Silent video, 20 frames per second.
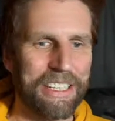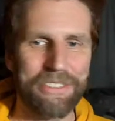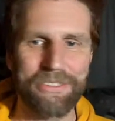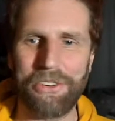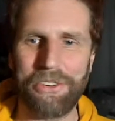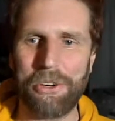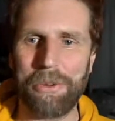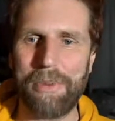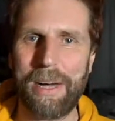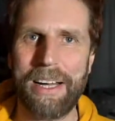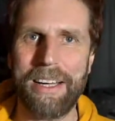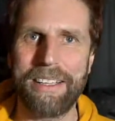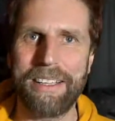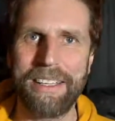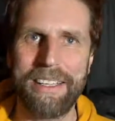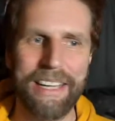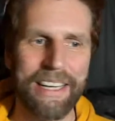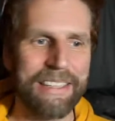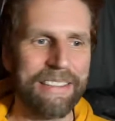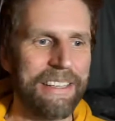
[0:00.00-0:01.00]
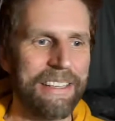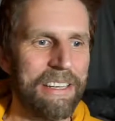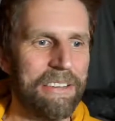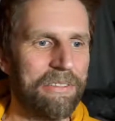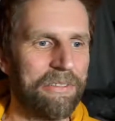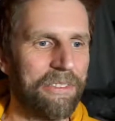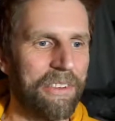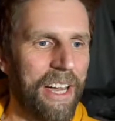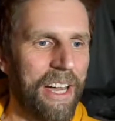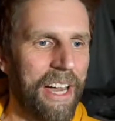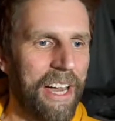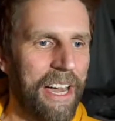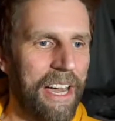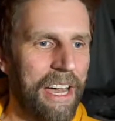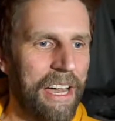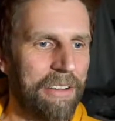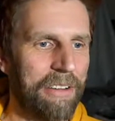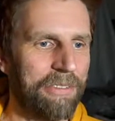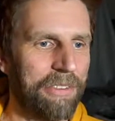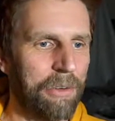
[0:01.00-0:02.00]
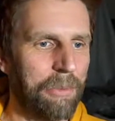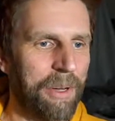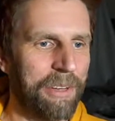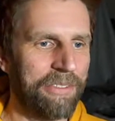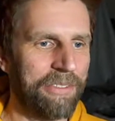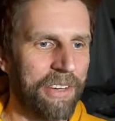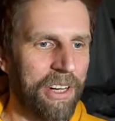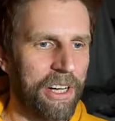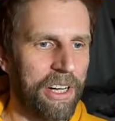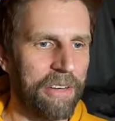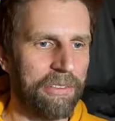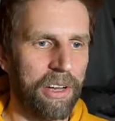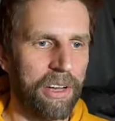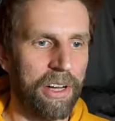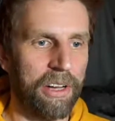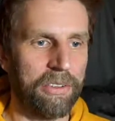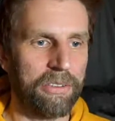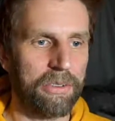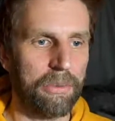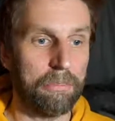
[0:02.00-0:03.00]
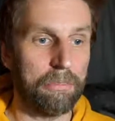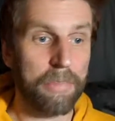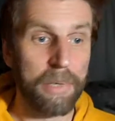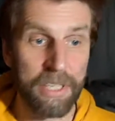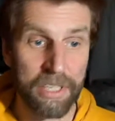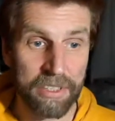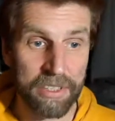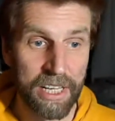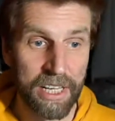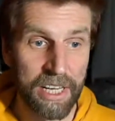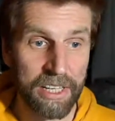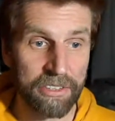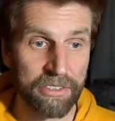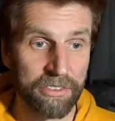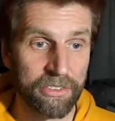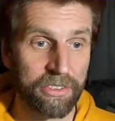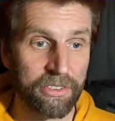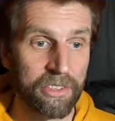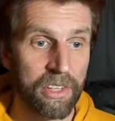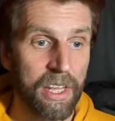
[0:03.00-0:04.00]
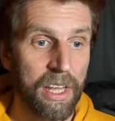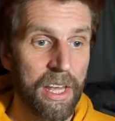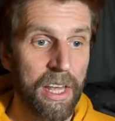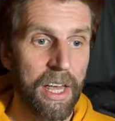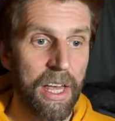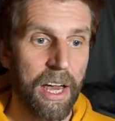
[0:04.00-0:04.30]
large format negative 4x5 of some bird nests,